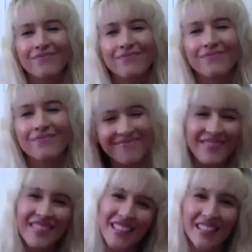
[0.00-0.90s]

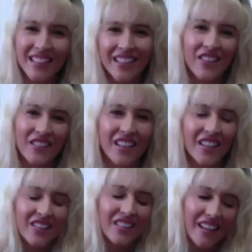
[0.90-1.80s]
I
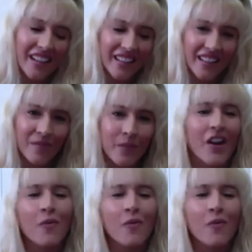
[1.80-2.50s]
don't like it. But